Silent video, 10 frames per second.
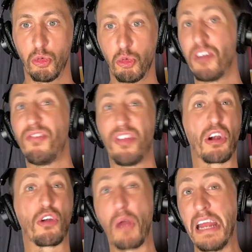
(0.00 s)
one of
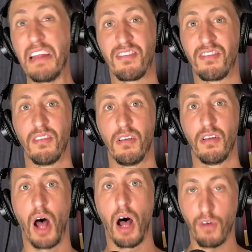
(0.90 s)
the greats
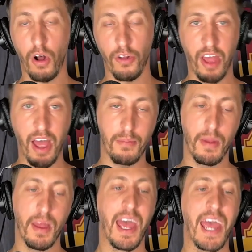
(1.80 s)
of all
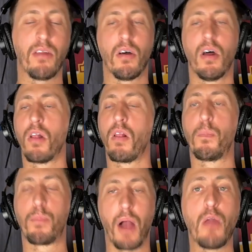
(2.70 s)
time. And
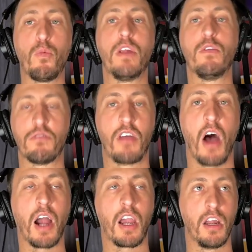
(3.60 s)
LeBron, when he was
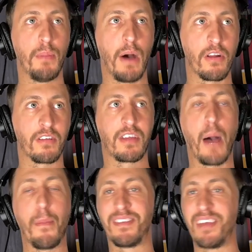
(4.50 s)
talking about his
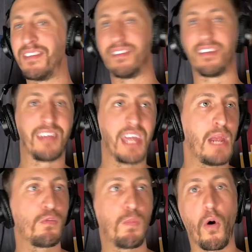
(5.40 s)
comments, says it's a
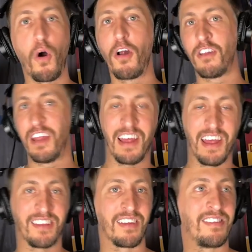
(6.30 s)
team sport,
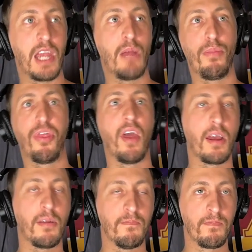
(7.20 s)
it's a team
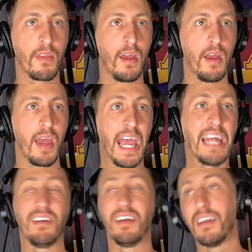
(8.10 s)
thing.
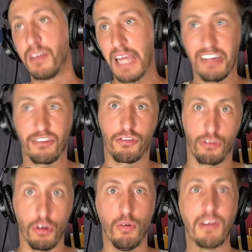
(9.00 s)
And it's
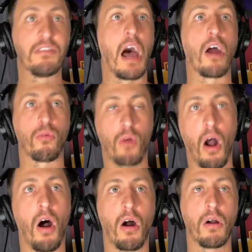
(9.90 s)
true, he's not
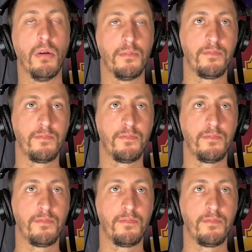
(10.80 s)
wrong.